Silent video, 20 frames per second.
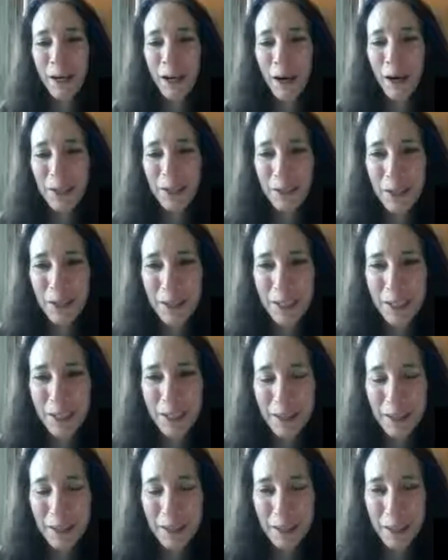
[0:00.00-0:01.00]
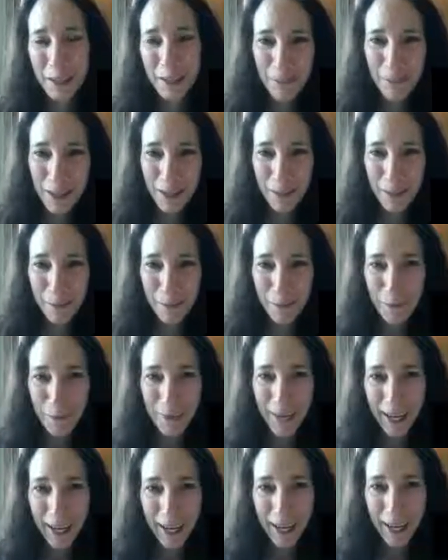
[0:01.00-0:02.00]
are you going to give me some of
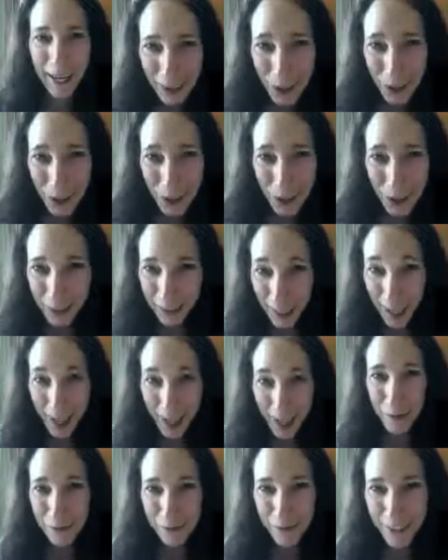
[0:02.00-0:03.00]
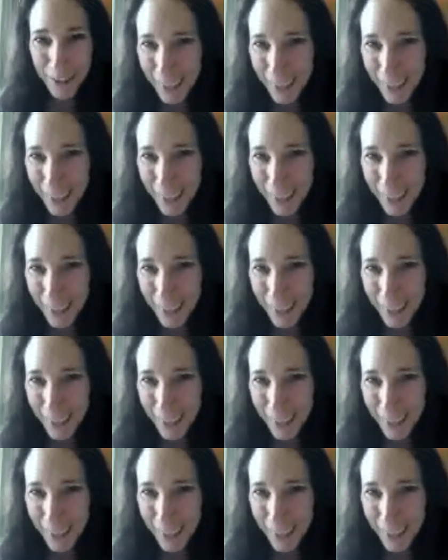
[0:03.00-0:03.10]
that extra love